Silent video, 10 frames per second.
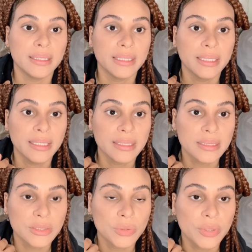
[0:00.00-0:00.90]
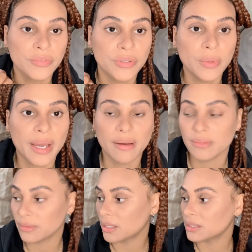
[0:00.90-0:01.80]
yeah, so if you
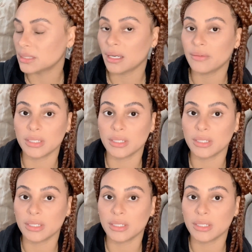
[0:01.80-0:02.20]
guys have